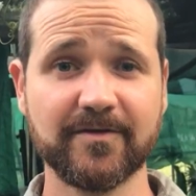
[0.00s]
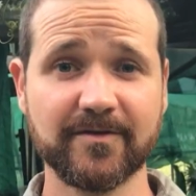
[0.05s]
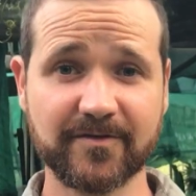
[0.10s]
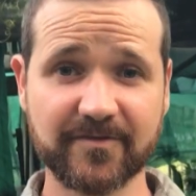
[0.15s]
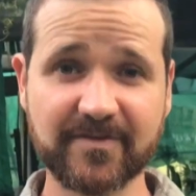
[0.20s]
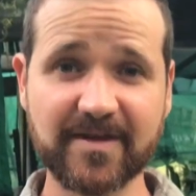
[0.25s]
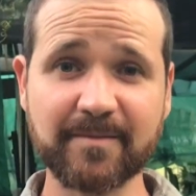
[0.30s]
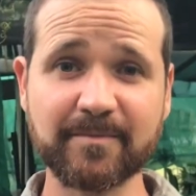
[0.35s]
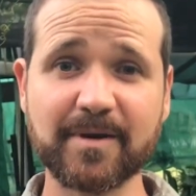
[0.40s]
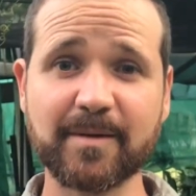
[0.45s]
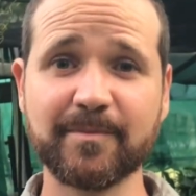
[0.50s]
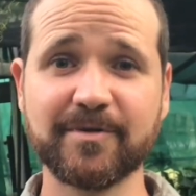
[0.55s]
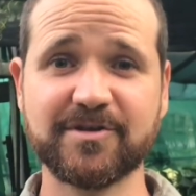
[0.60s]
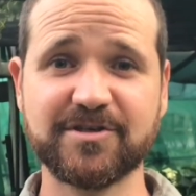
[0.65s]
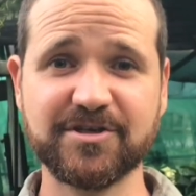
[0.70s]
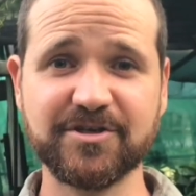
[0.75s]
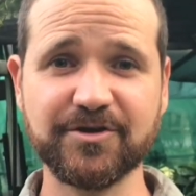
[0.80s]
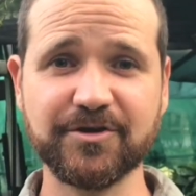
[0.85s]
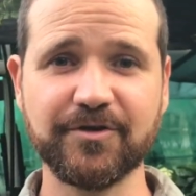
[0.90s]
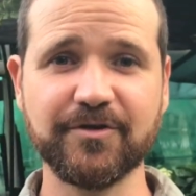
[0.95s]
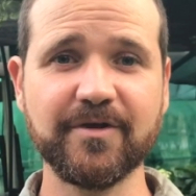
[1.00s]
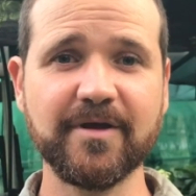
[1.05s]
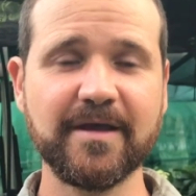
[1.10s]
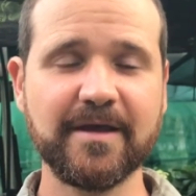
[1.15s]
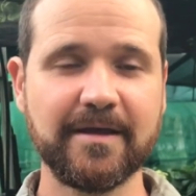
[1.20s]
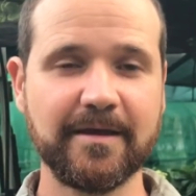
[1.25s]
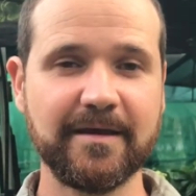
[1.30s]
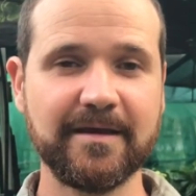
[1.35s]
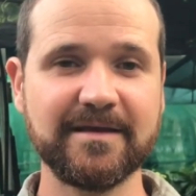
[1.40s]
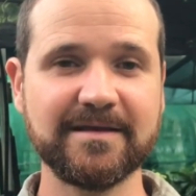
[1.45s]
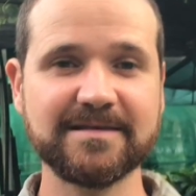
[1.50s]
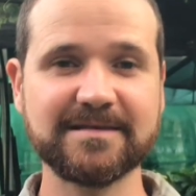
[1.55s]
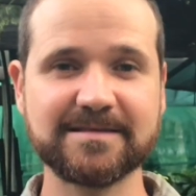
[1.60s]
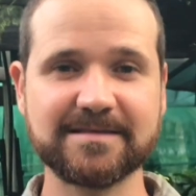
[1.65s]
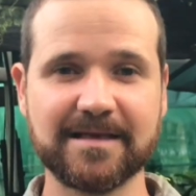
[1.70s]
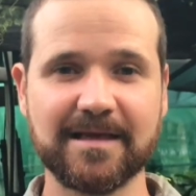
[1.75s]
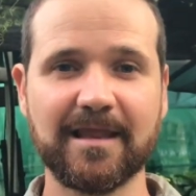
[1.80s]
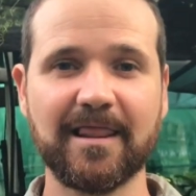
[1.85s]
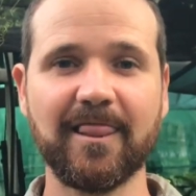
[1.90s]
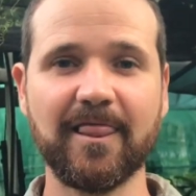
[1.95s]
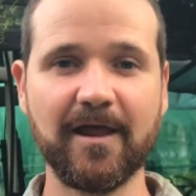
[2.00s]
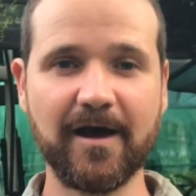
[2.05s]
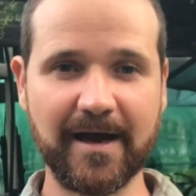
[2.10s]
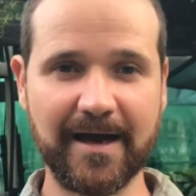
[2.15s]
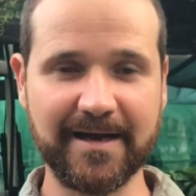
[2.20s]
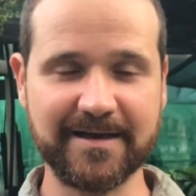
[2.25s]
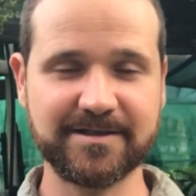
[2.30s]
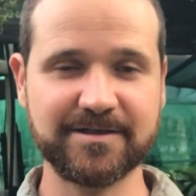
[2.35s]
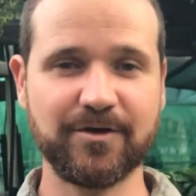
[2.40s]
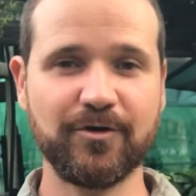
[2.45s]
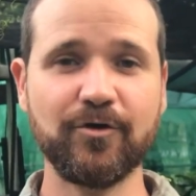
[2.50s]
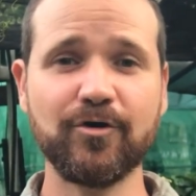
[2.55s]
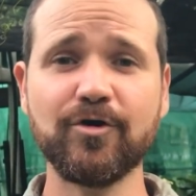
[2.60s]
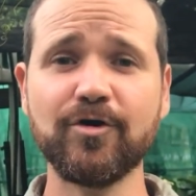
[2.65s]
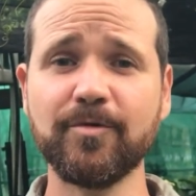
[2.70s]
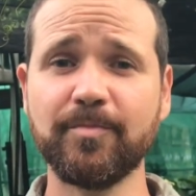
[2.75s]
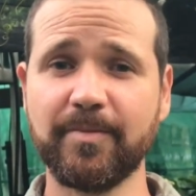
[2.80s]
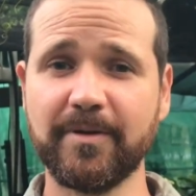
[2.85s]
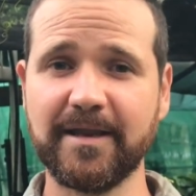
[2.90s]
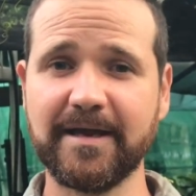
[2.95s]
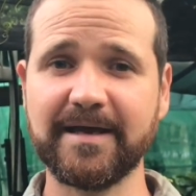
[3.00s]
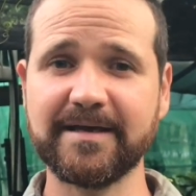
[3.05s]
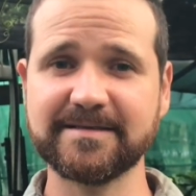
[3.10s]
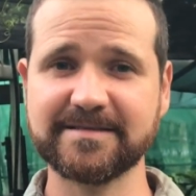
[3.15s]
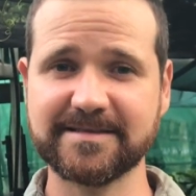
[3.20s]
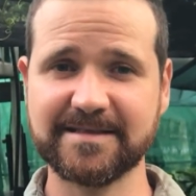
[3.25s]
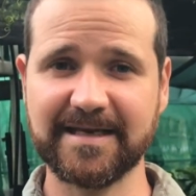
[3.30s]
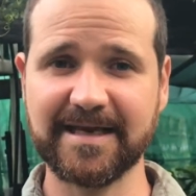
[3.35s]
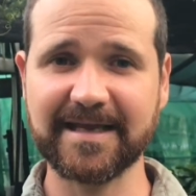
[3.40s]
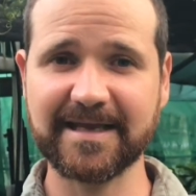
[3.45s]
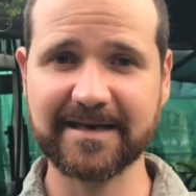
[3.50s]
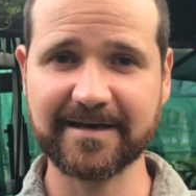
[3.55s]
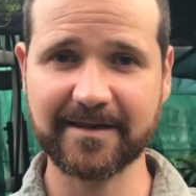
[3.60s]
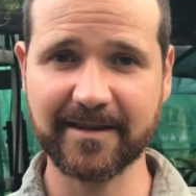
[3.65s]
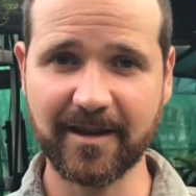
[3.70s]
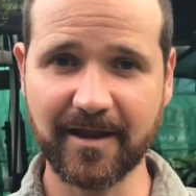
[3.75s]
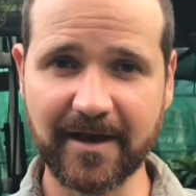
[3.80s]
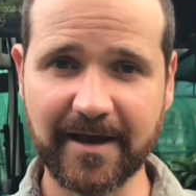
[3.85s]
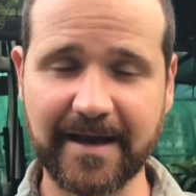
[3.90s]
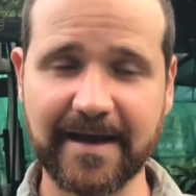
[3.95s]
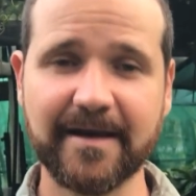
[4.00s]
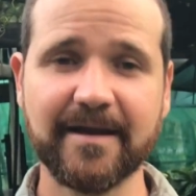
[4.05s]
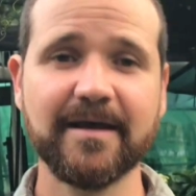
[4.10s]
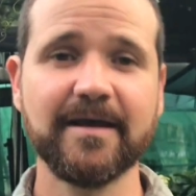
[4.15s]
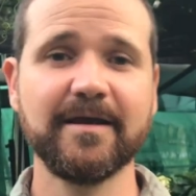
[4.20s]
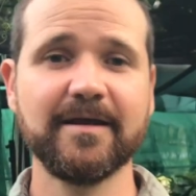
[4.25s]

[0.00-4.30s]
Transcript: Step number two is light. All plants need light.